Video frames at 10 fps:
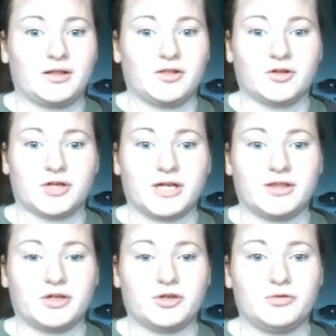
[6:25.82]
learn
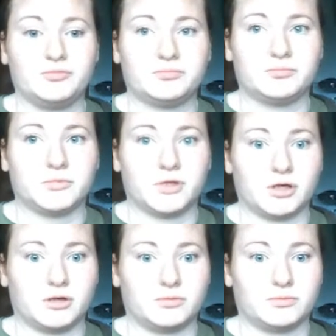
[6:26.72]
anything new?
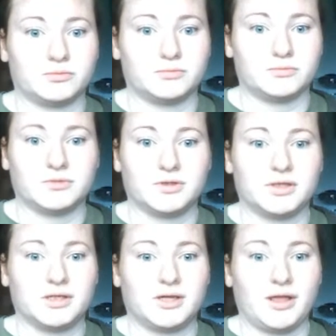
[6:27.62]
No.
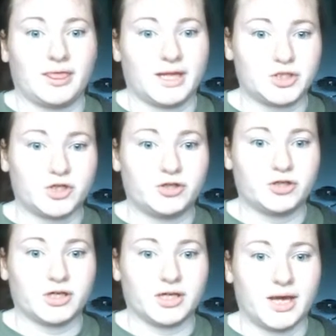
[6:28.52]
That's all
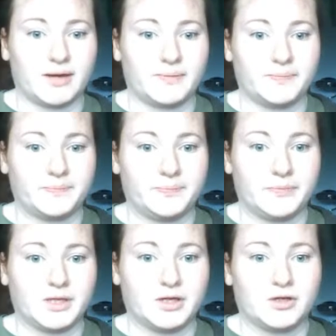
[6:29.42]
you're going to get.
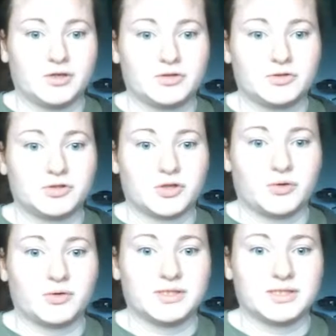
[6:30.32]

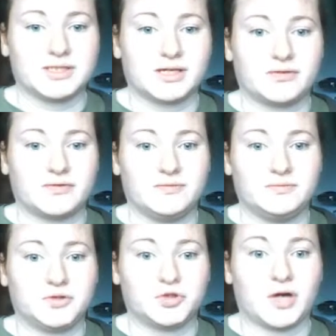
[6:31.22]
So instead of
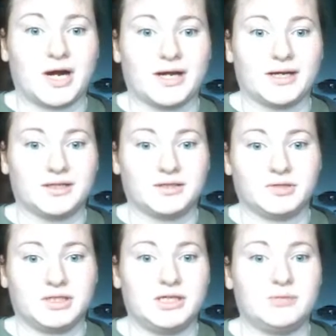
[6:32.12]
trying
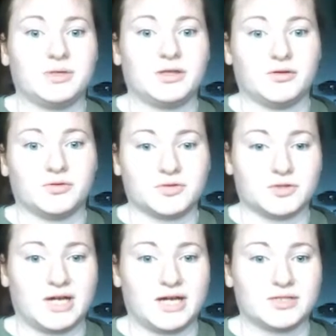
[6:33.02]
and keeping
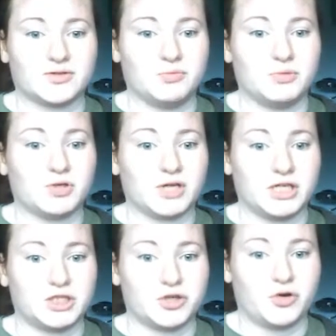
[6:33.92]
those lines of
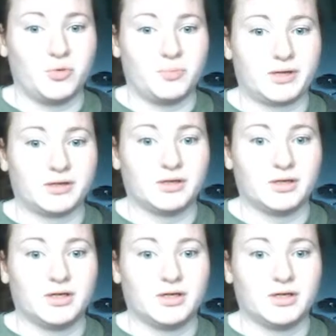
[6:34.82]
communication open,